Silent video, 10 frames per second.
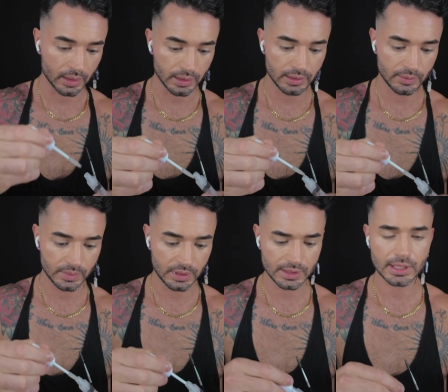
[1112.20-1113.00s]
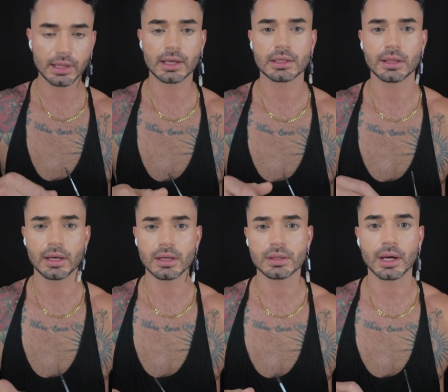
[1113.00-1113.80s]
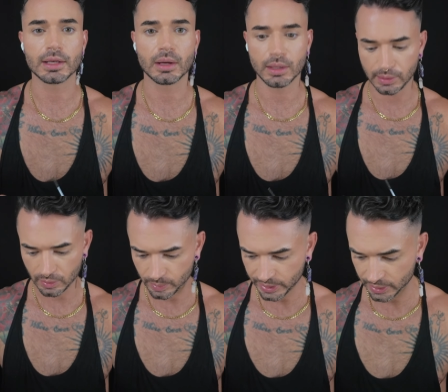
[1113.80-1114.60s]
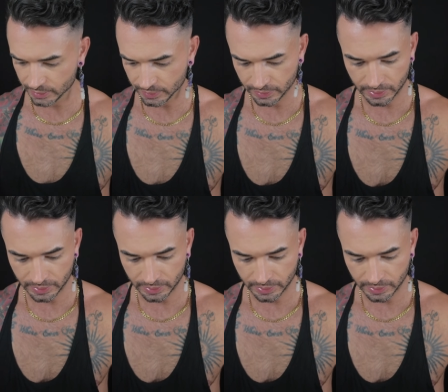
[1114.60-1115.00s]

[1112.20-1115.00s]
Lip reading: And then with this, I like to let it dry down a little bit